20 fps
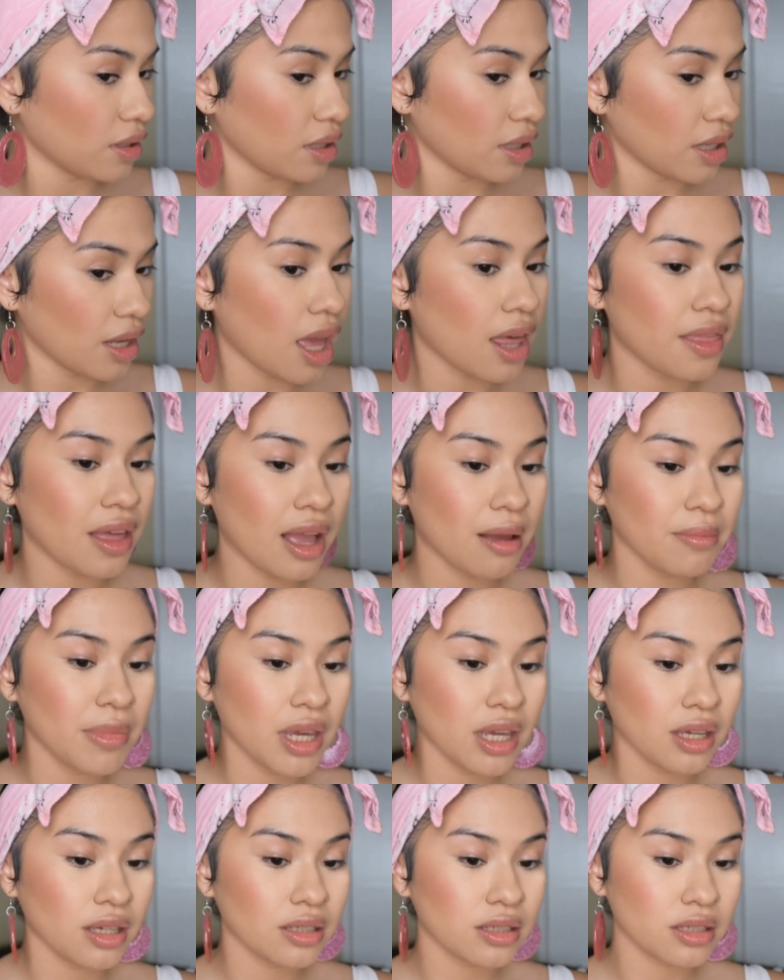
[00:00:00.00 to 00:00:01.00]
Yeah, that
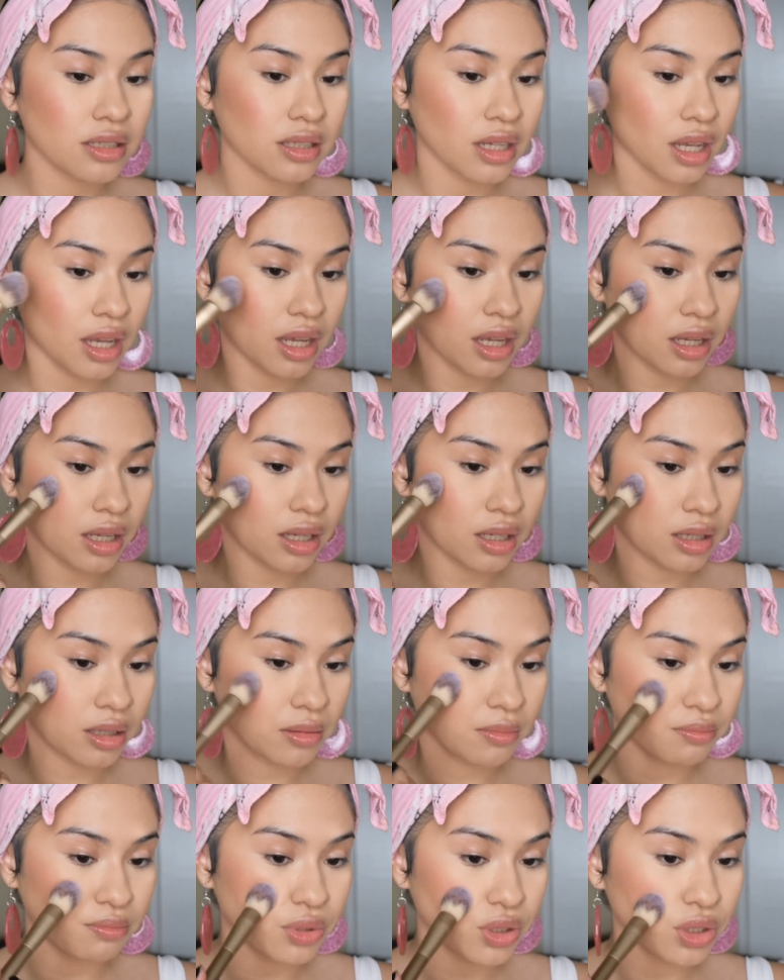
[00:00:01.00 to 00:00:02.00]
makes a
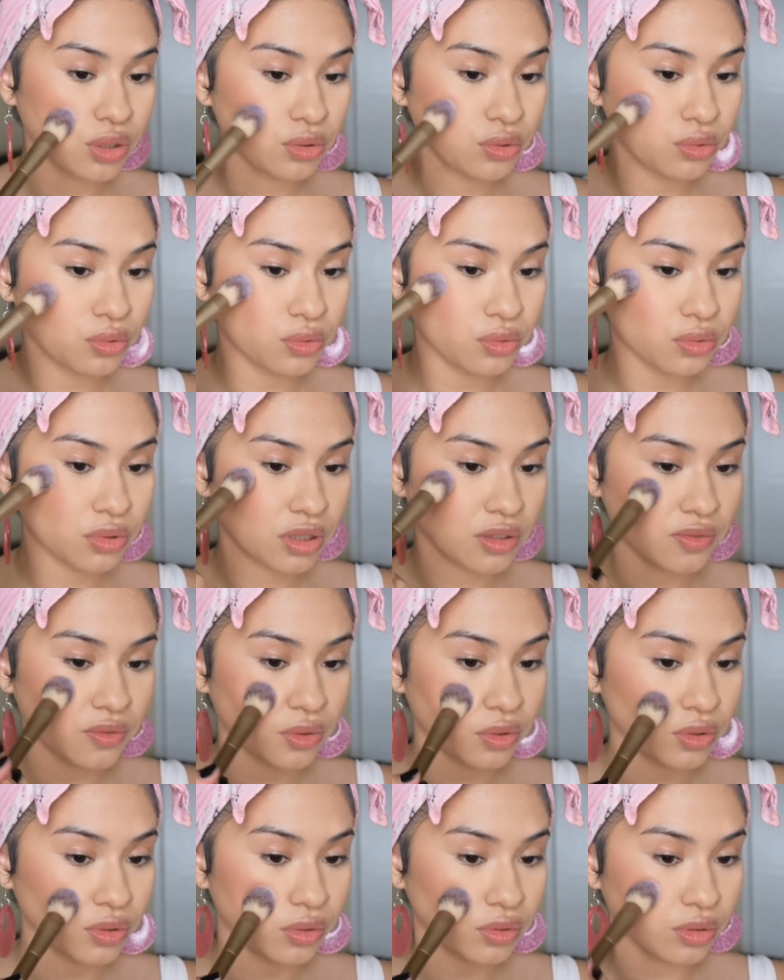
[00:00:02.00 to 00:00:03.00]

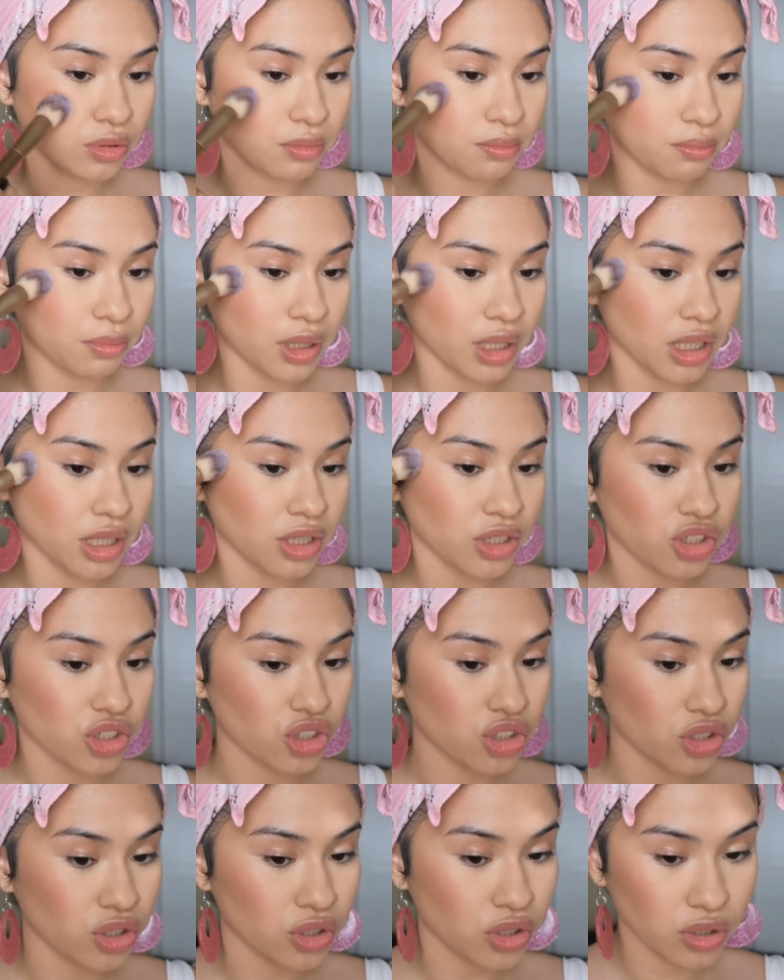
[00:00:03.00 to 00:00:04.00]
beautiful
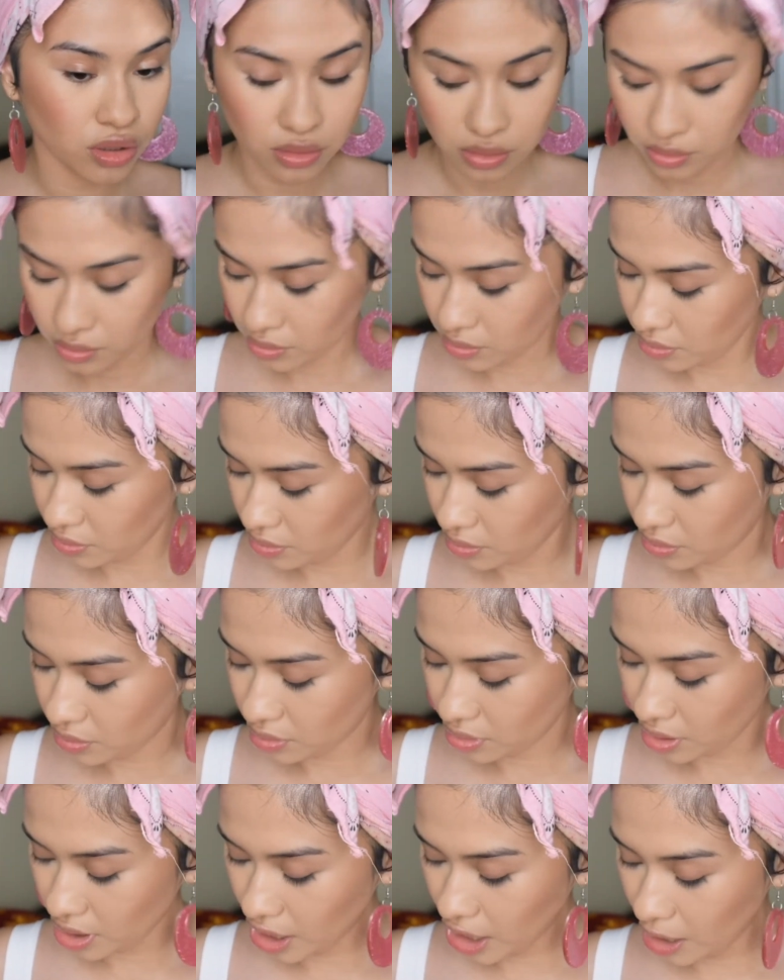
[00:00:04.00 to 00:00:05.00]
blush.
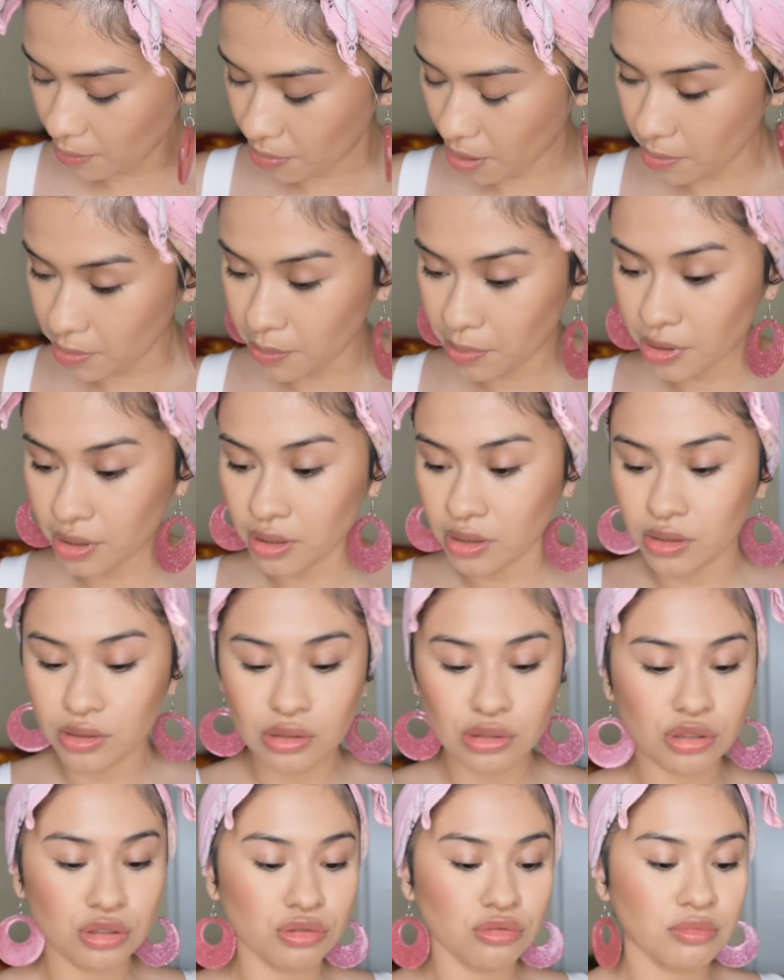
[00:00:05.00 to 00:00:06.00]
probably put a little
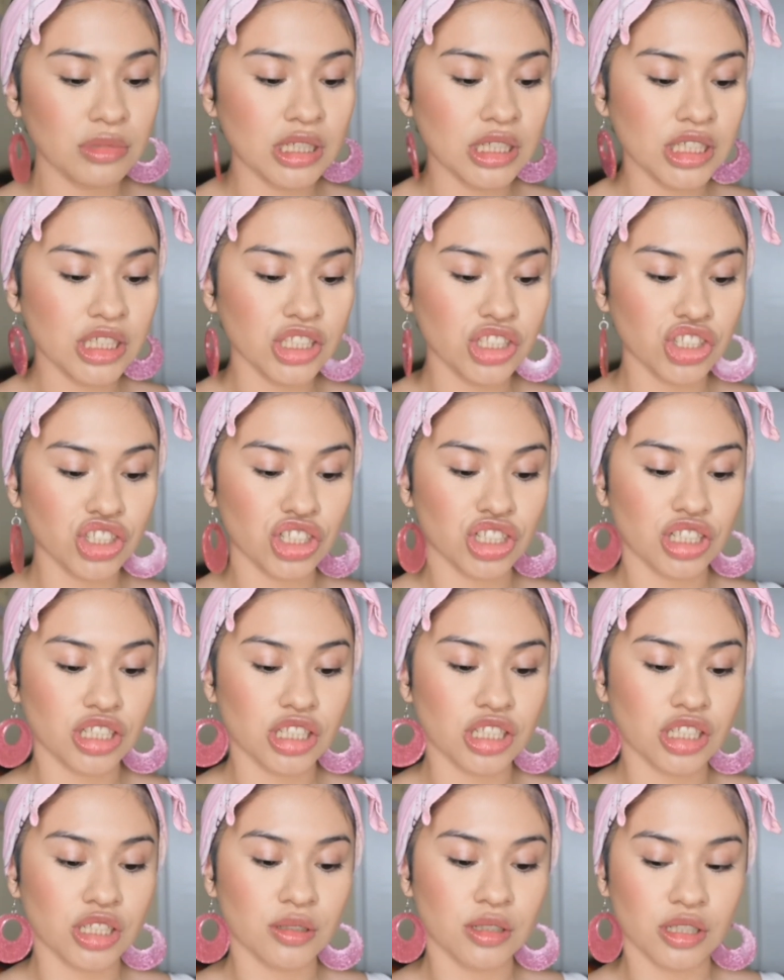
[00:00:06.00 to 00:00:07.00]
too
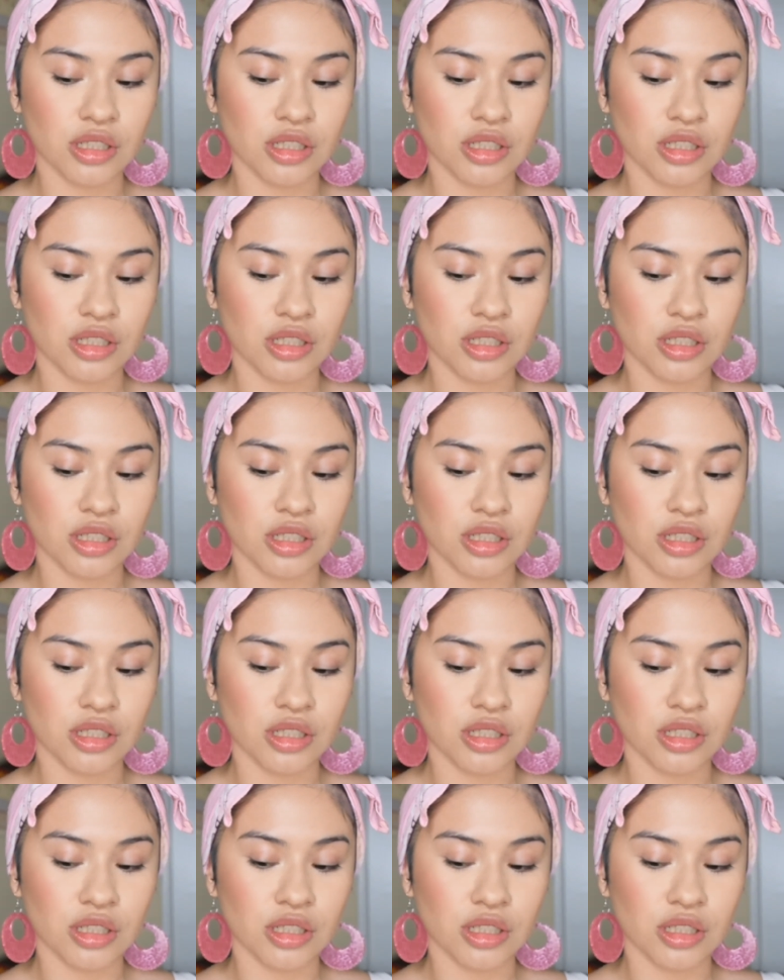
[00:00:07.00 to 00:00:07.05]
much.